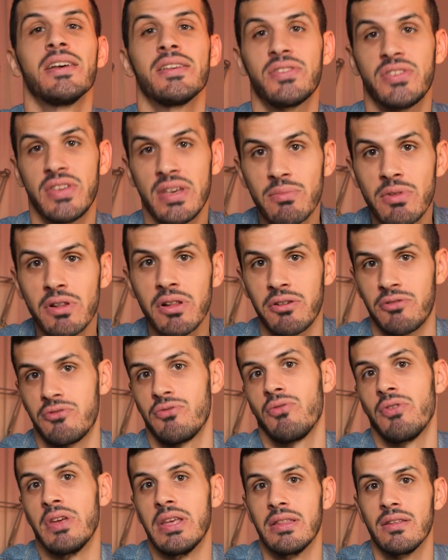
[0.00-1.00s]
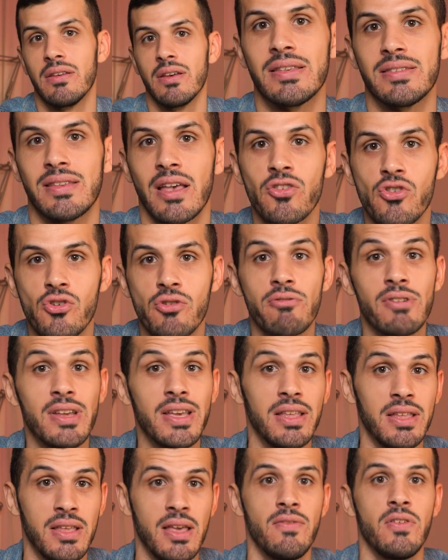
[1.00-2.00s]
similar to it,
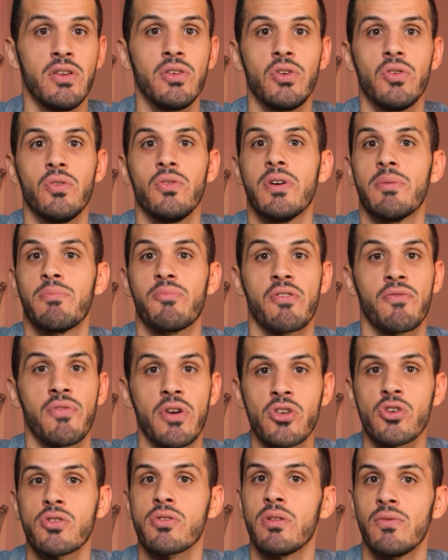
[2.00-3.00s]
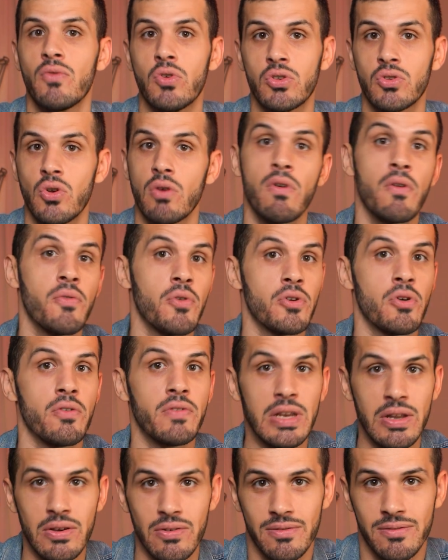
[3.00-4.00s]
essentially giving you a professional voiceover for your
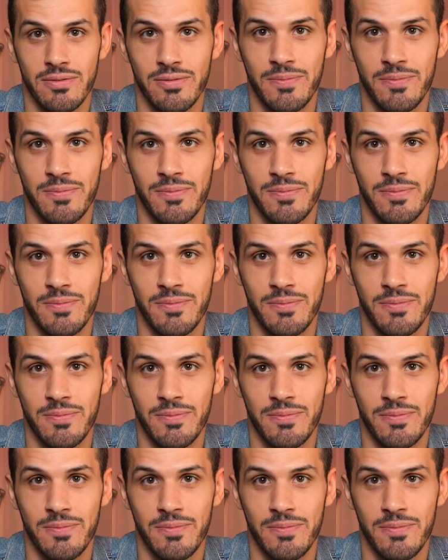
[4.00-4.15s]
video.